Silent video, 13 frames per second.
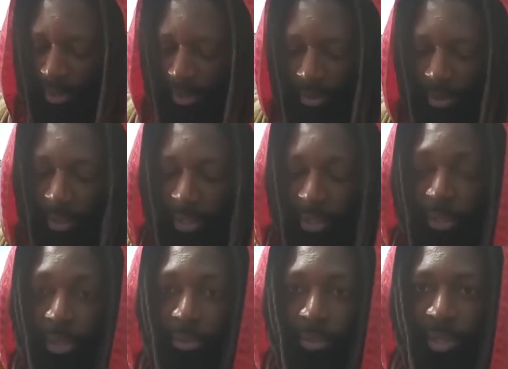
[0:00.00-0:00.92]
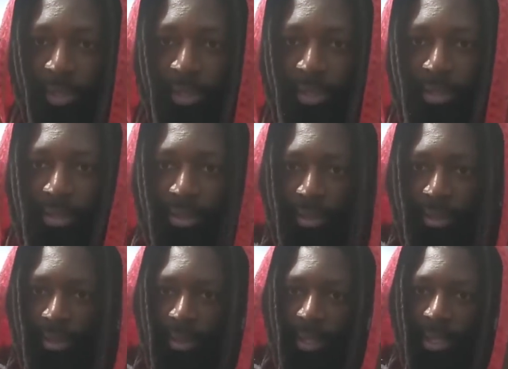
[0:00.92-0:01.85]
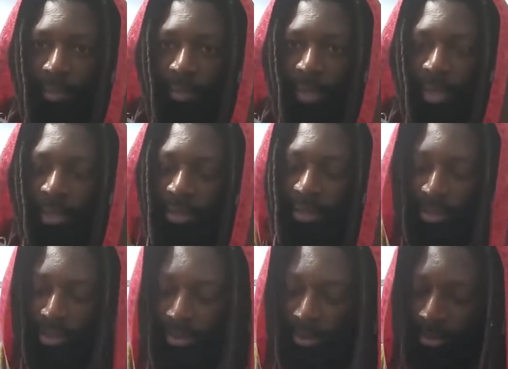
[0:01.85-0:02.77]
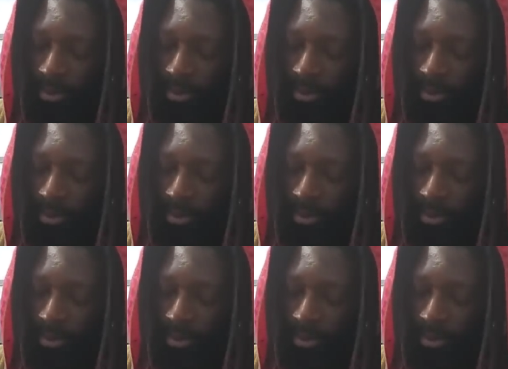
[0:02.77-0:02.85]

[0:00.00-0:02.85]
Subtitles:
Again, like always, get the meds.